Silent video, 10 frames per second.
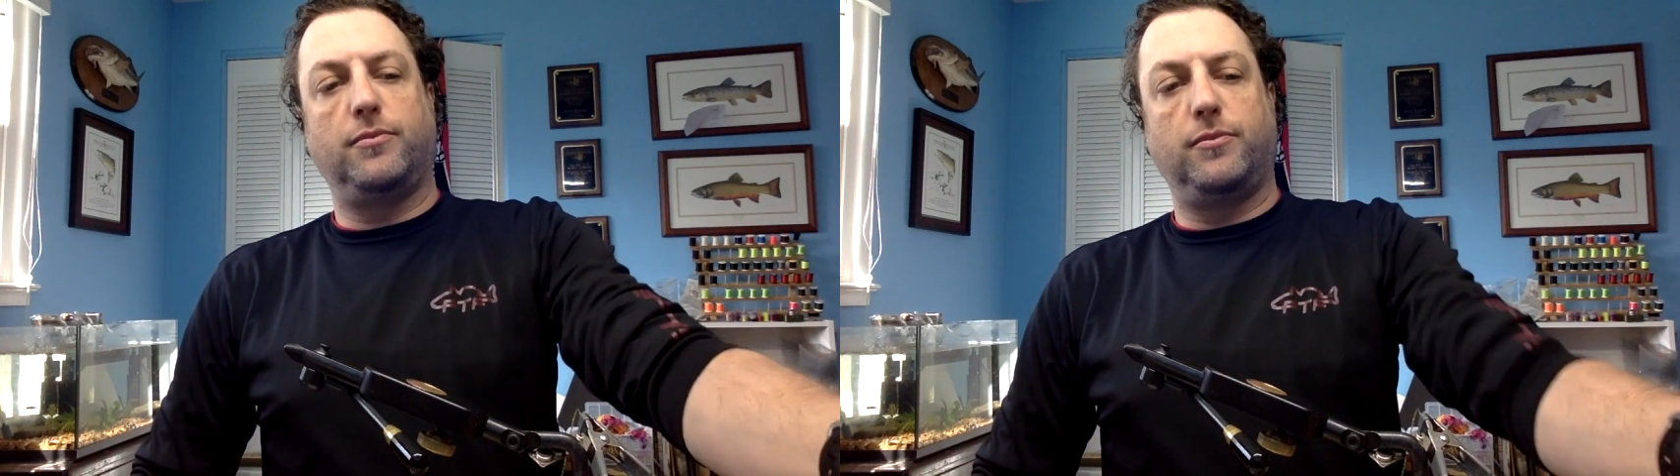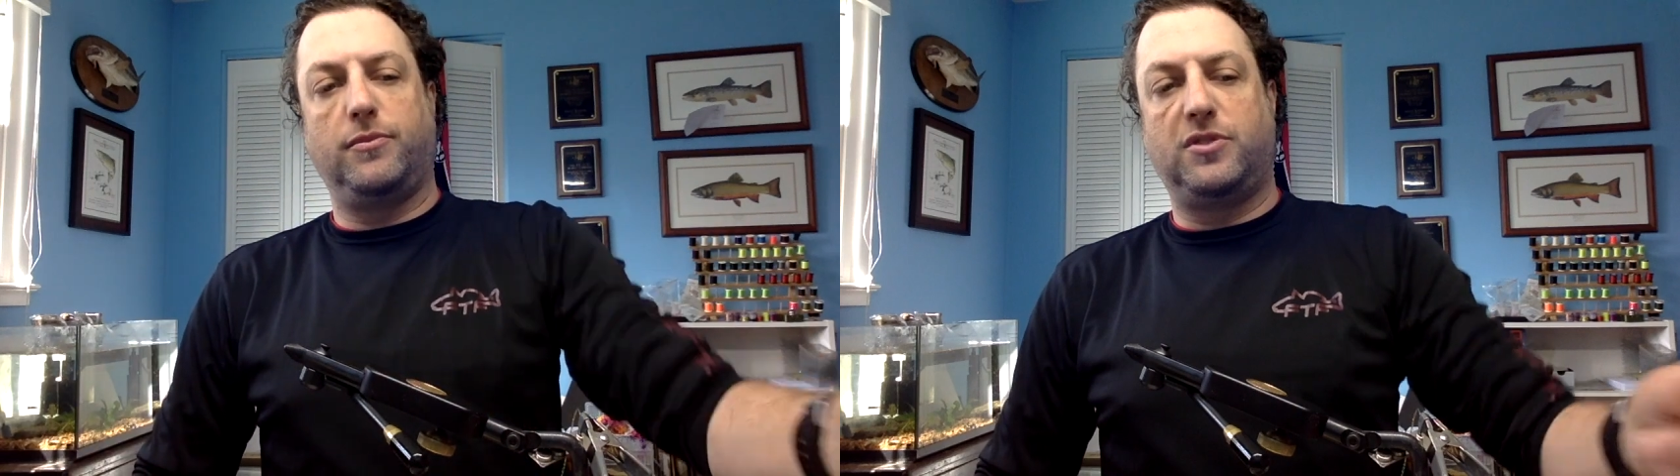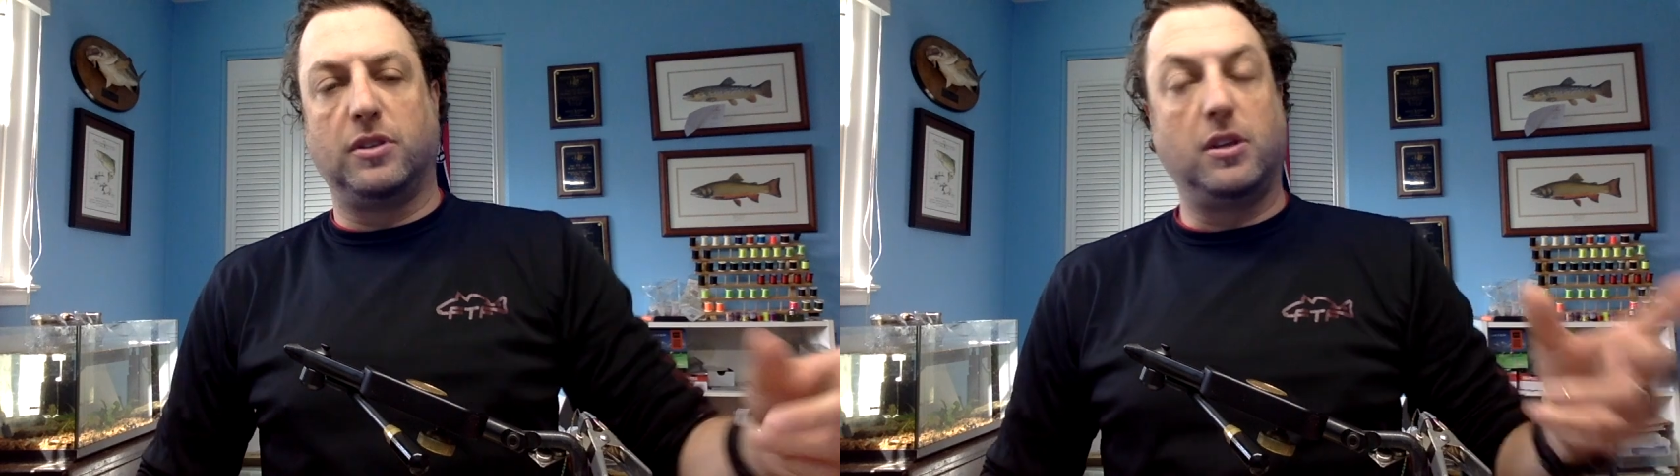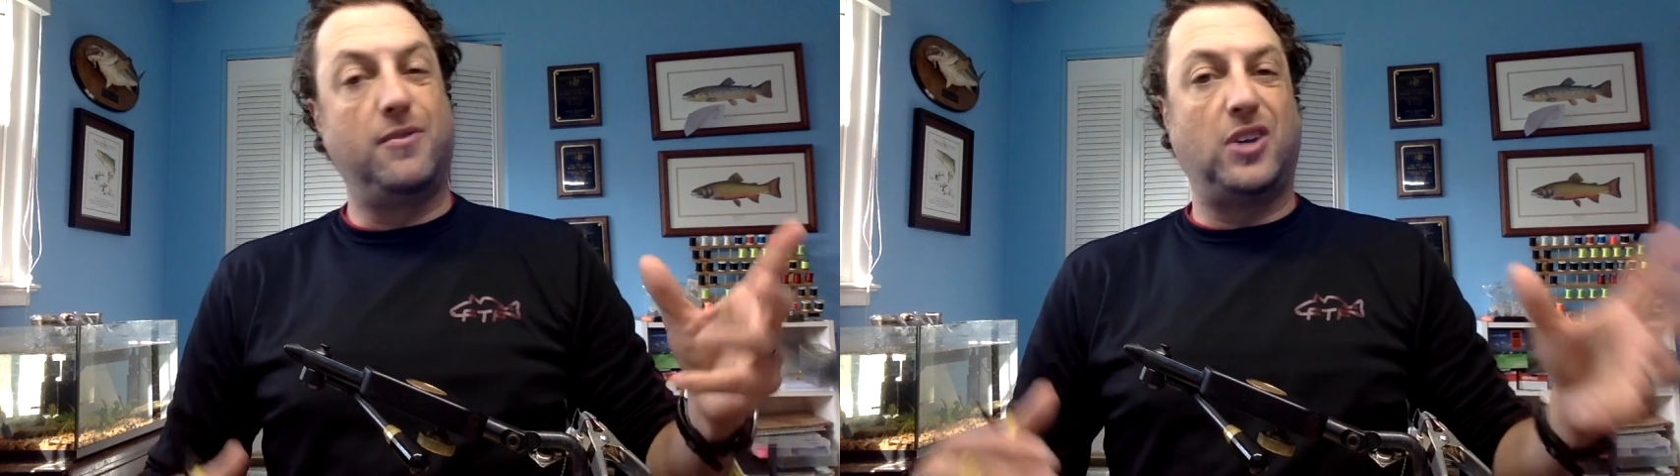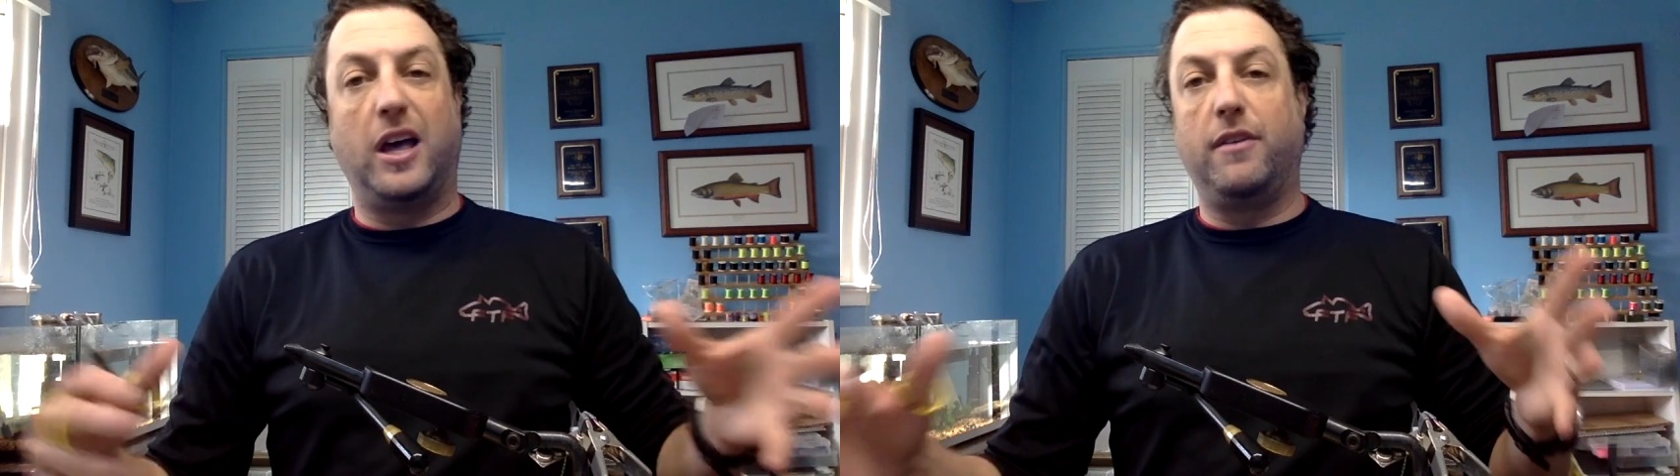It's the love
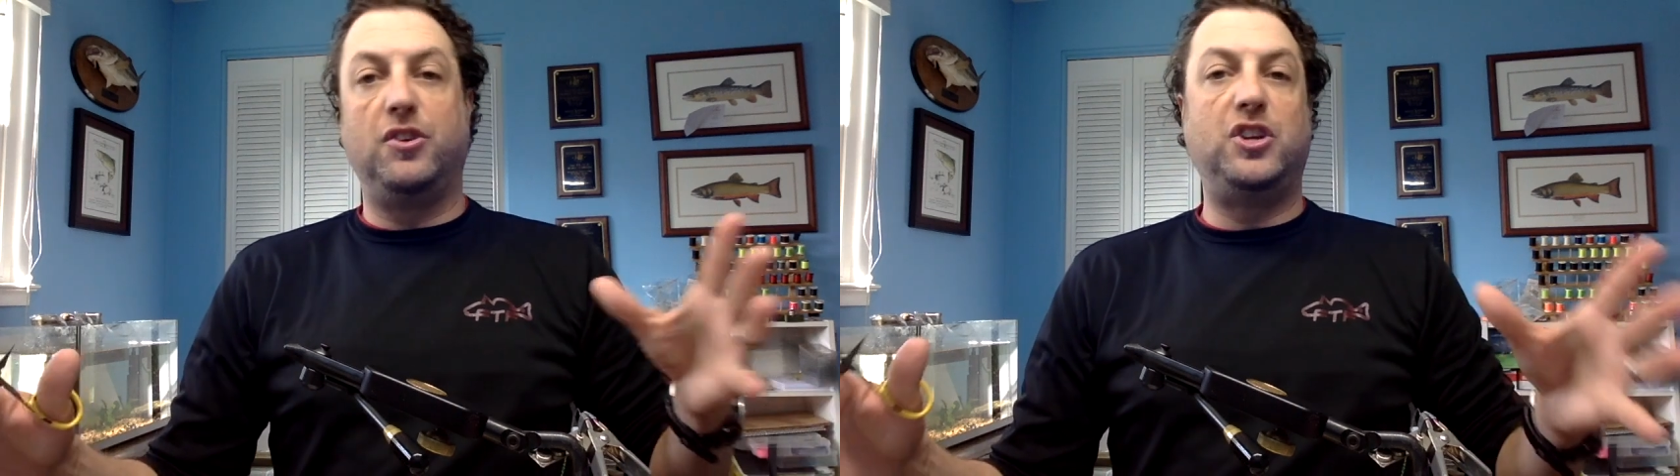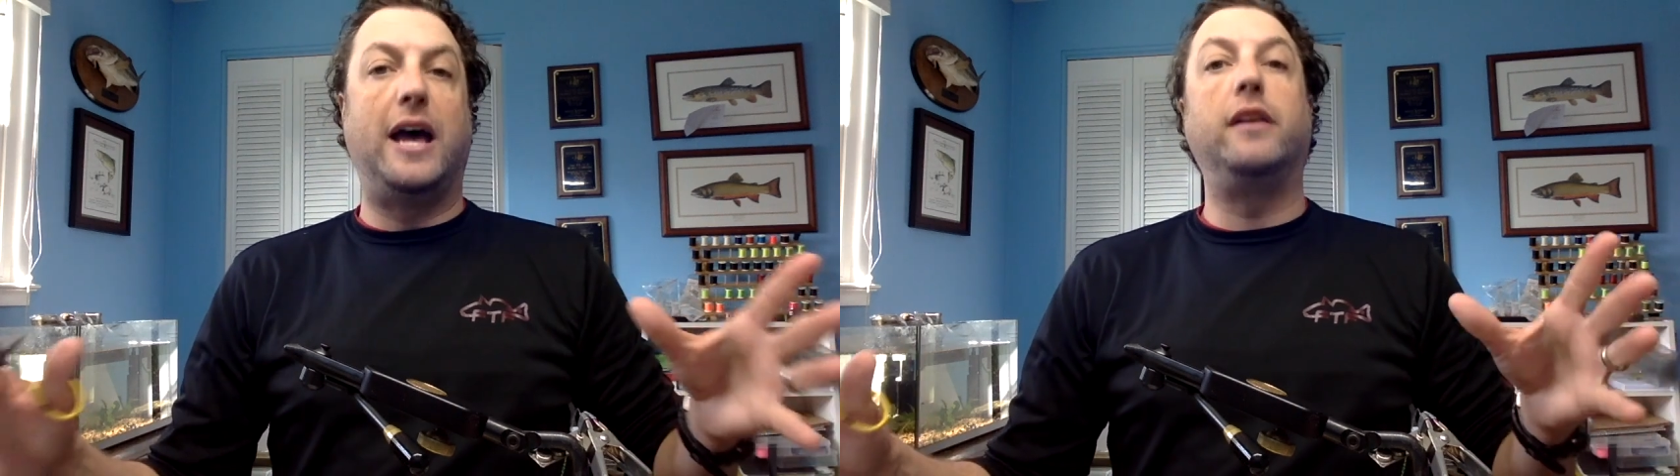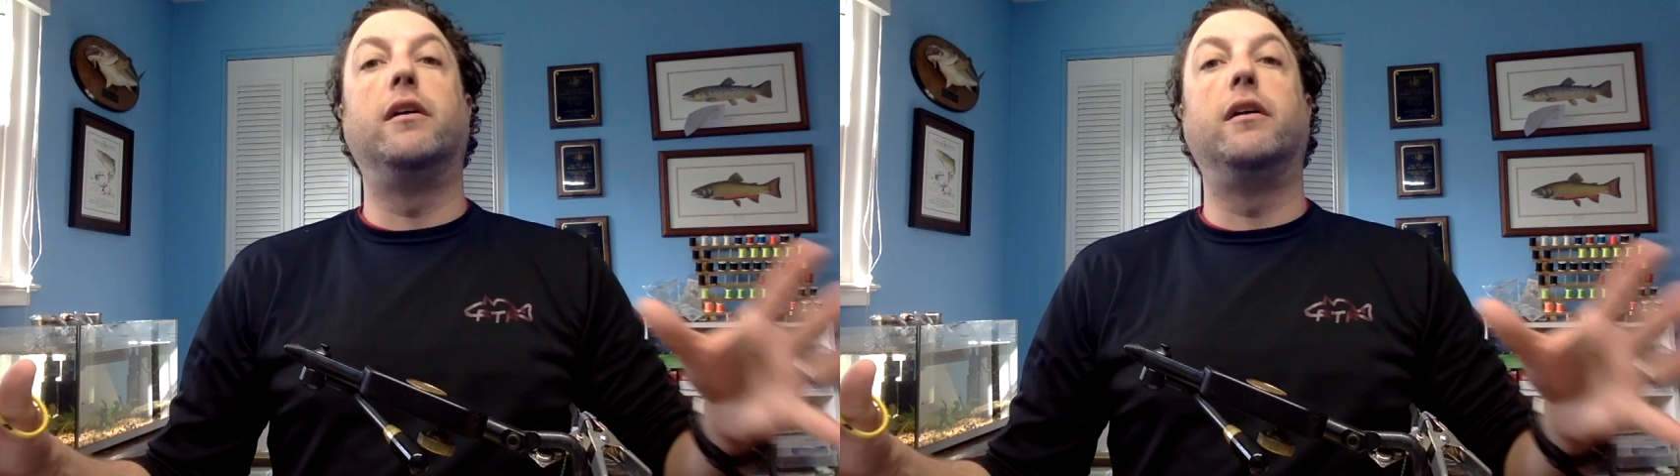child of the Shad